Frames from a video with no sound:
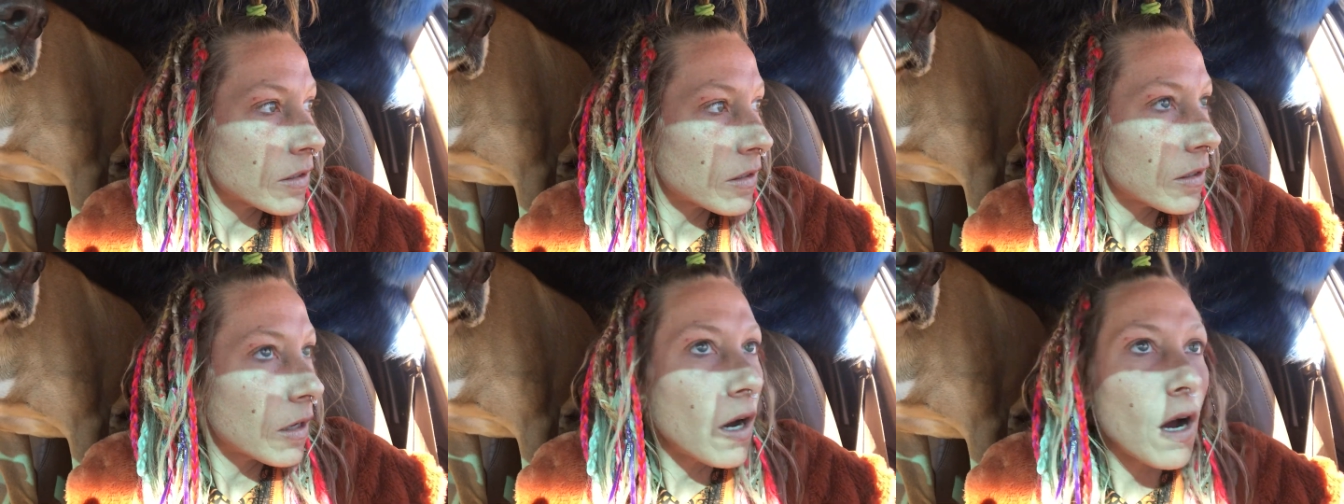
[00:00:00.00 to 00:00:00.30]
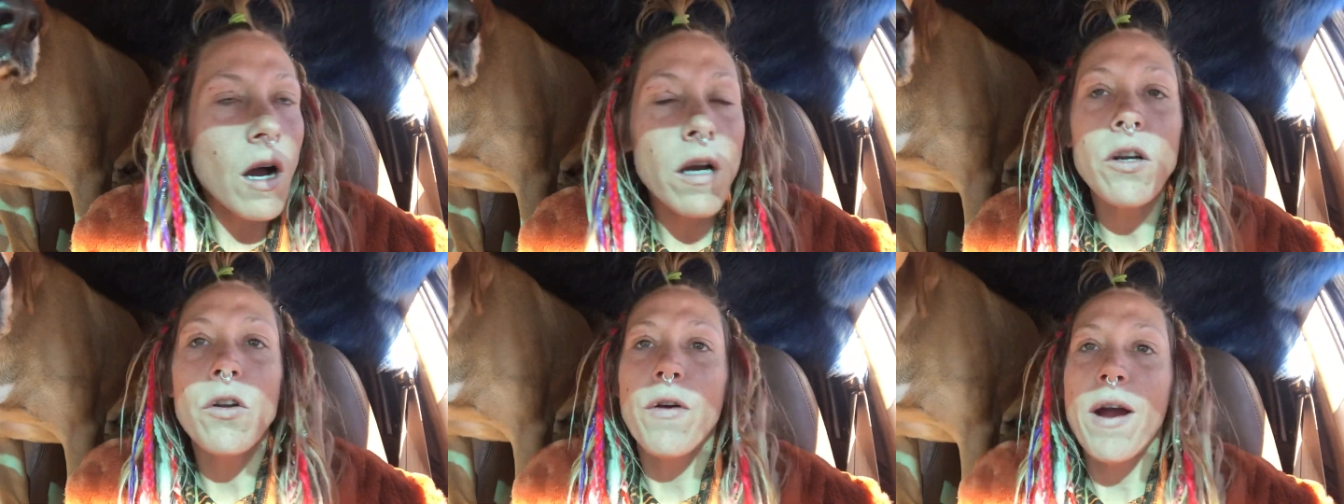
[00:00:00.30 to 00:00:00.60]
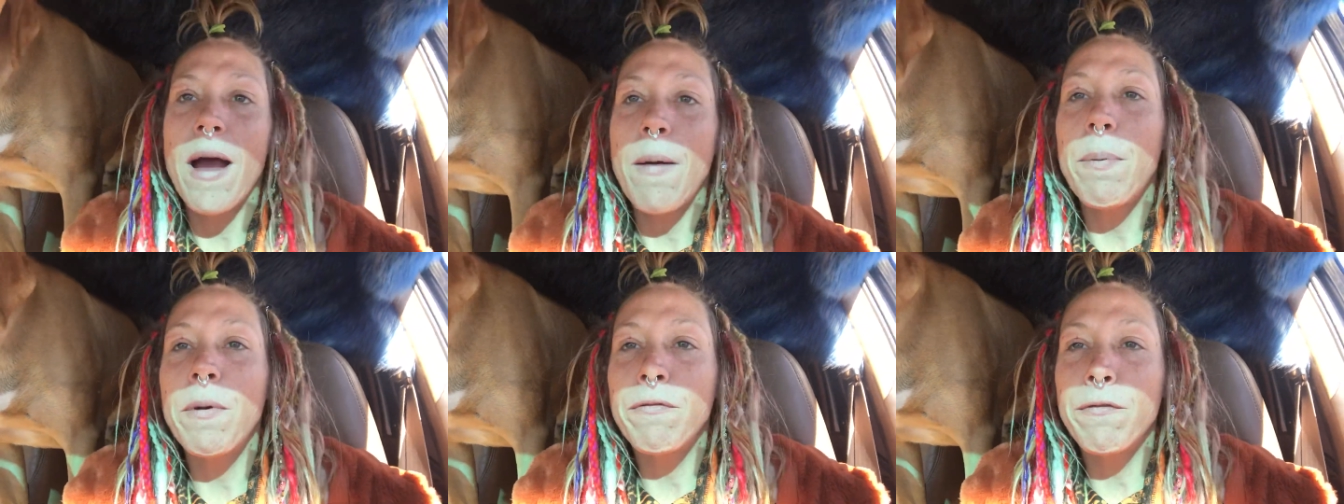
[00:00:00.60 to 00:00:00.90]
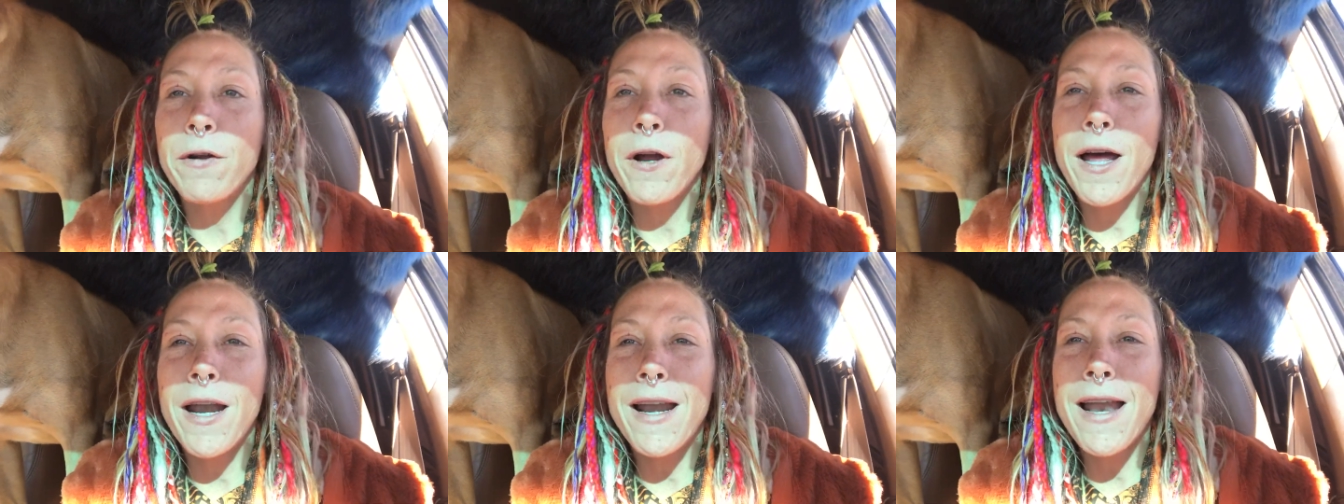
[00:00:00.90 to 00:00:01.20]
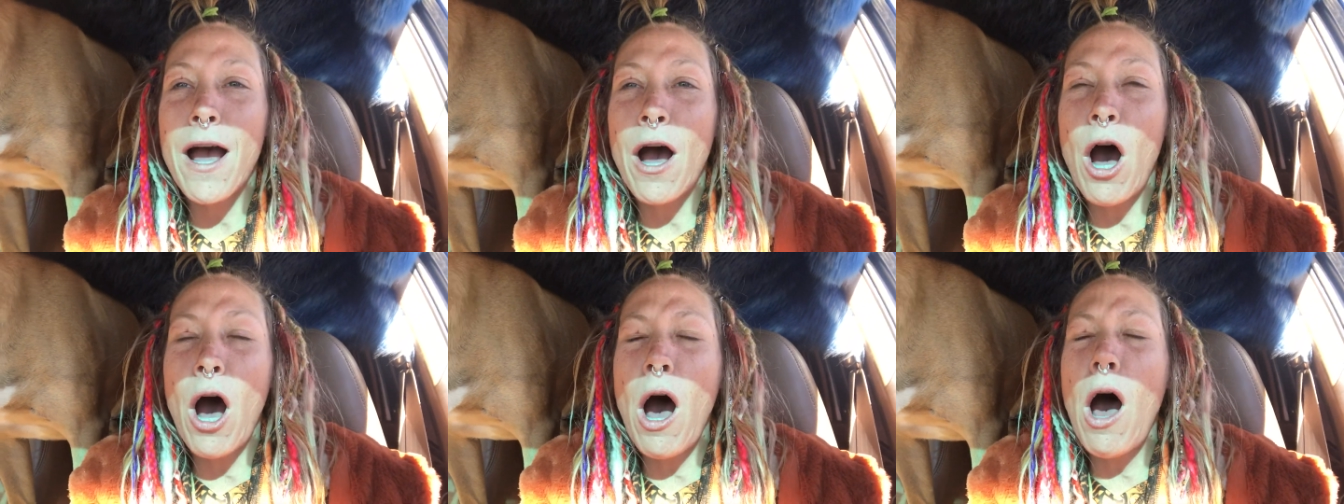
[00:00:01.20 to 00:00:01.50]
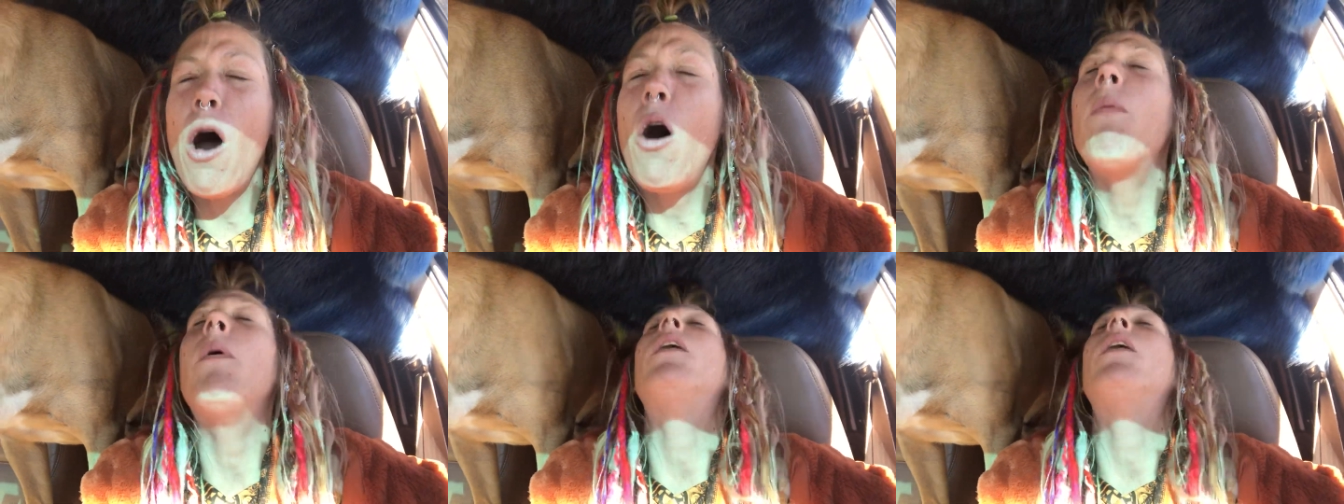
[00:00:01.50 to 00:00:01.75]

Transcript: Oh crap, I forgot it at home.